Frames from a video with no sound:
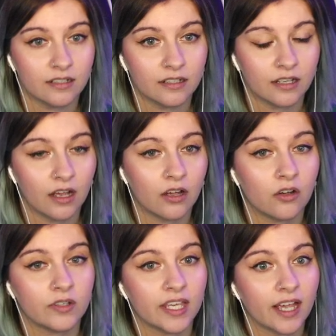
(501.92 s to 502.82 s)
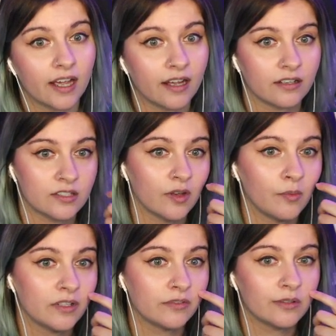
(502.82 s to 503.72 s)
Oh yeah, so I
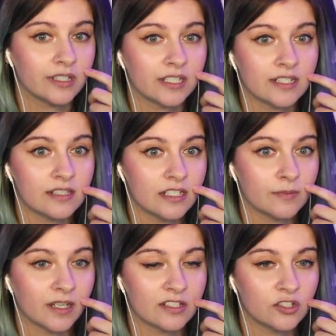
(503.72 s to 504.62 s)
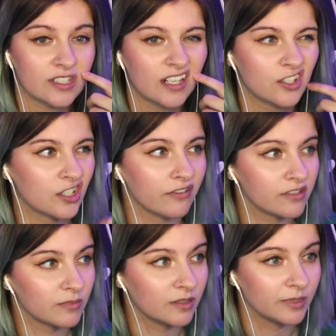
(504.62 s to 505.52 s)
want to reorganize these because it just kind of shoves
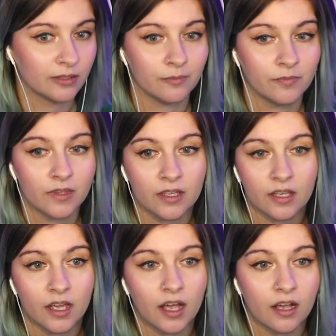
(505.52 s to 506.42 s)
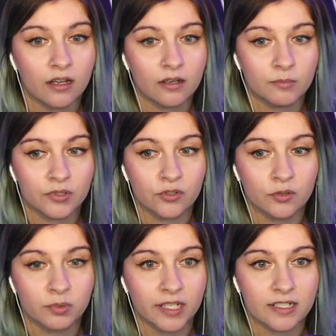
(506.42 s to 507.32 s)
them in the middle. New
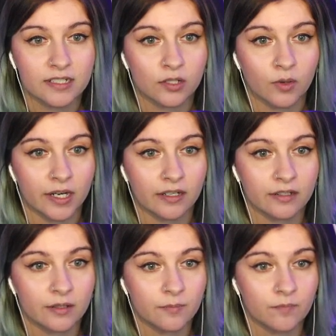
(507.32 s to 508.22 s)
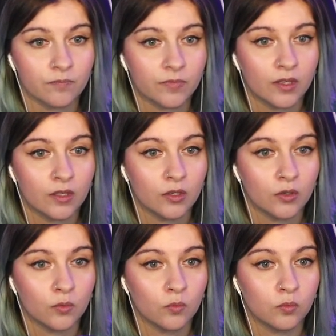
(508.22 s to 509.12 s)
plant acquired.
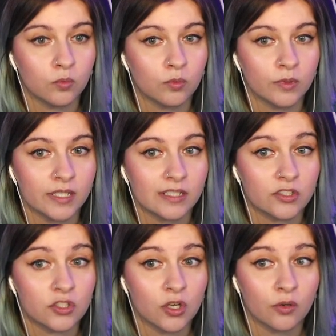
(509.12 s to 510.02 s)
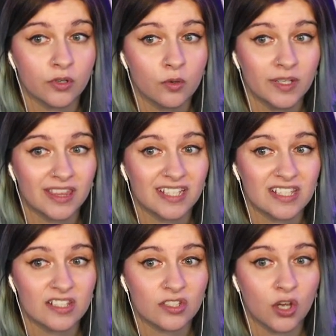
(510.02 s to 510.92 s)
We don't know what this
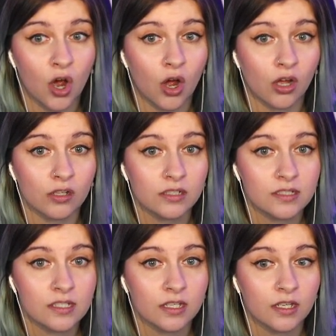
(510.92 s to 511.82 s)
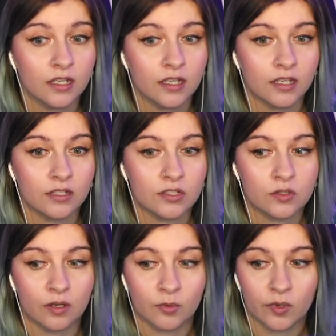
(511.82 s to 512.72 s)
is called, so
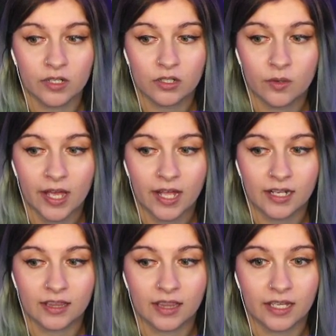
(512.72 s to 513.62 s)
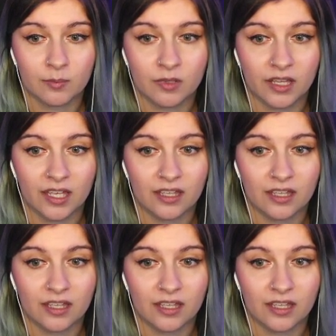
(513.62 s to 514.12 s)
I'm going to go ahead and label it,